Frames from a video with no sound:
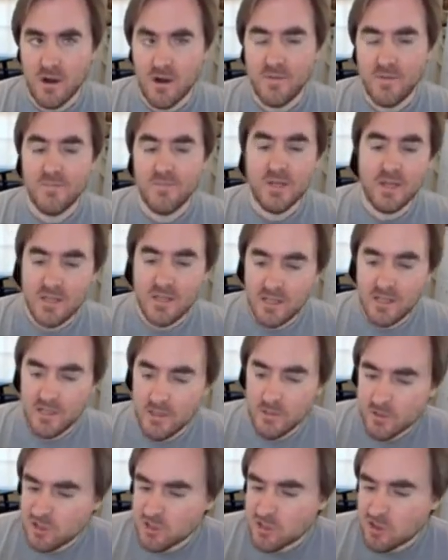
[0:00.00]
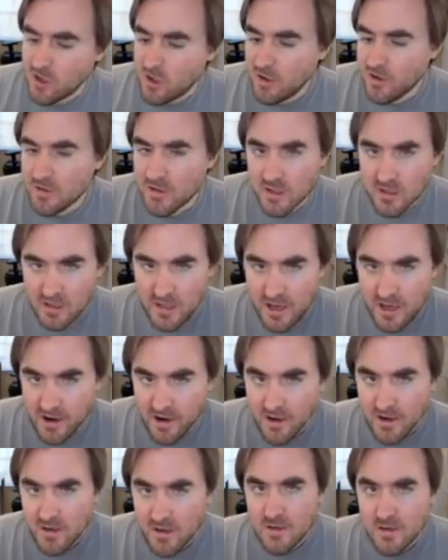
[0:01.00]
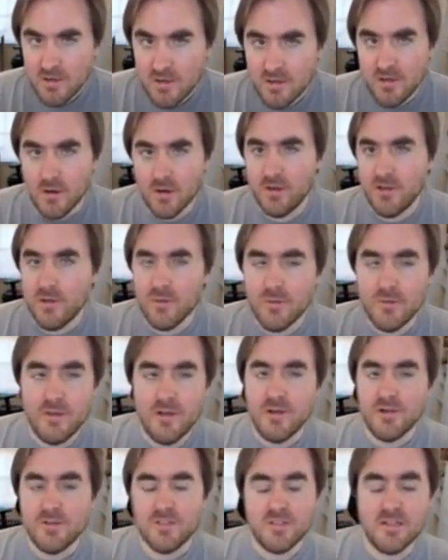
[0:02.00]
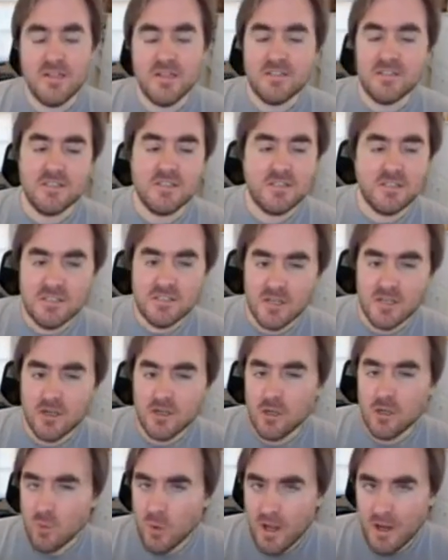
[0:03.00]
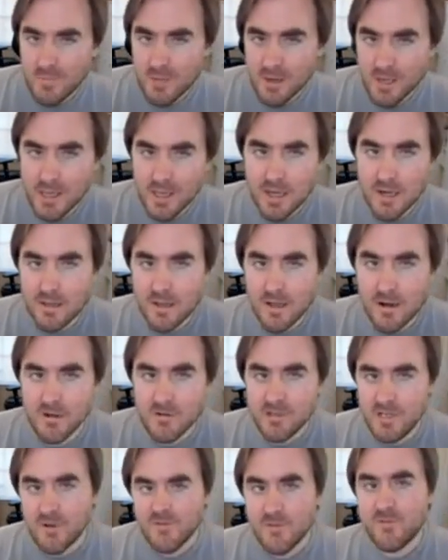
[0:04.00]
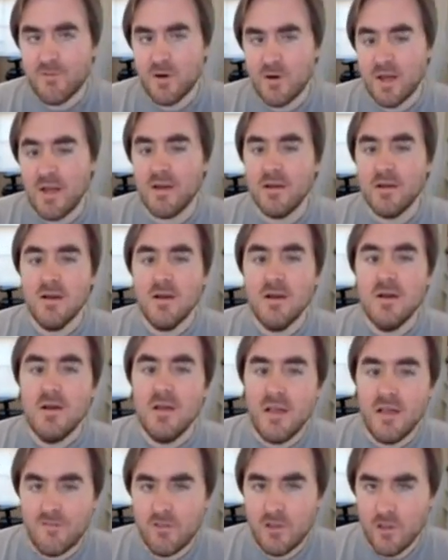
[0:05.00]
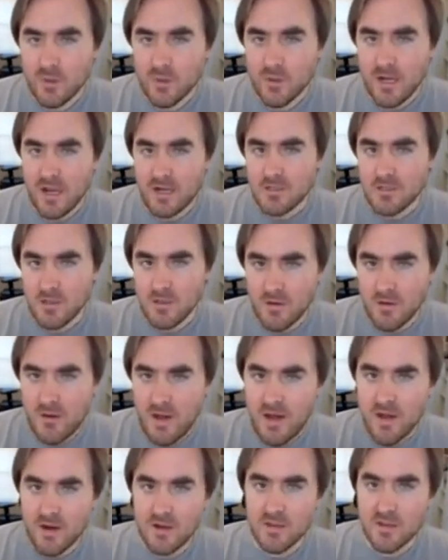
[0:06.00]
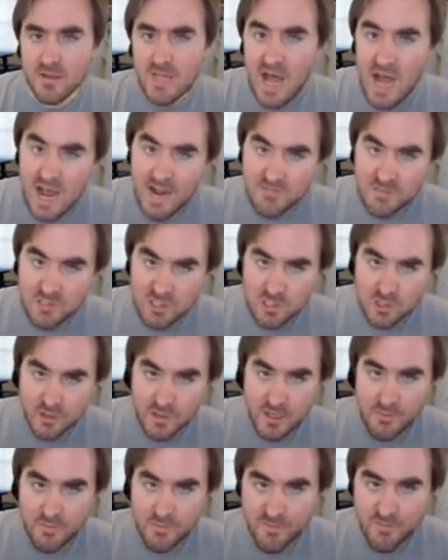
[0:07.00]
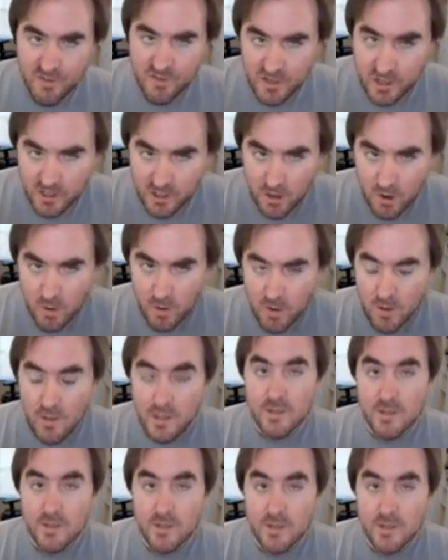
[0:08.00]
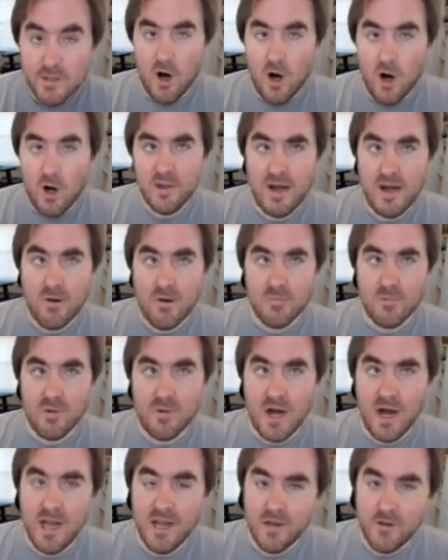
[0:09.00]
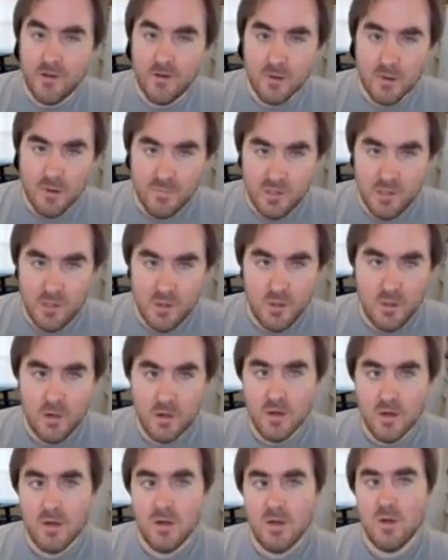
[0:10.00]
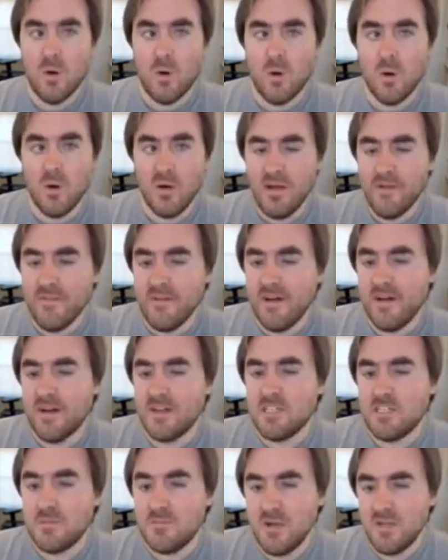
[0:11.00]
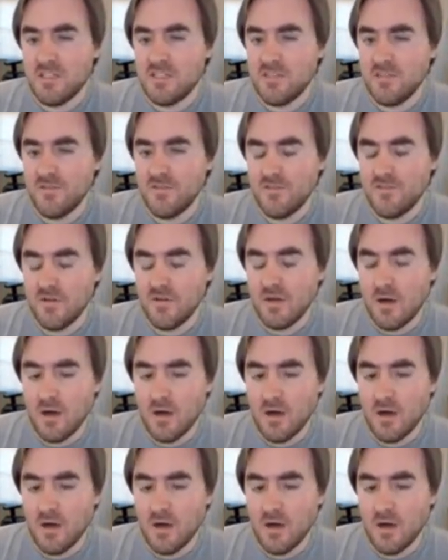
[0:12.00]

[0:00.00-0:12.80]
right? And then you would start the letter, or so this is a good way to begin a letter. Dear friend, if you would like to learn how to live stream video, all without buying a new computer or even an expensive,